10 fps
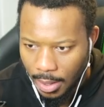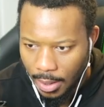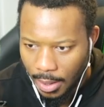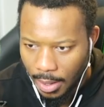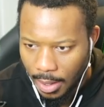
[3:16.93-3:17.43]

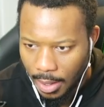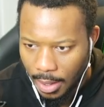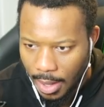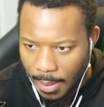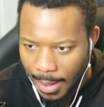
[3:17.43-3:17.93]
Alright.
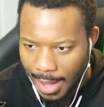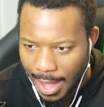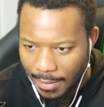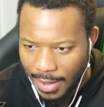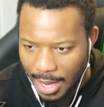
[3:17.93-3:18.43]
I might
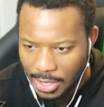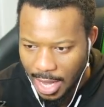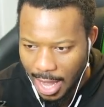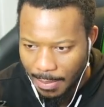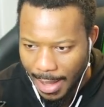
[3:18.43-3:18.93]
have to actually
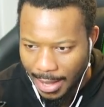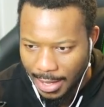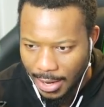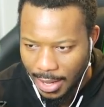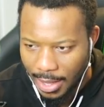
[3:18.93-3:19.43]
hide back in
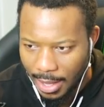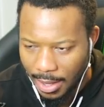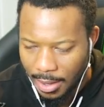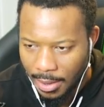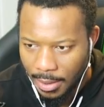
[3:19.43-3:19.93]
here, I think.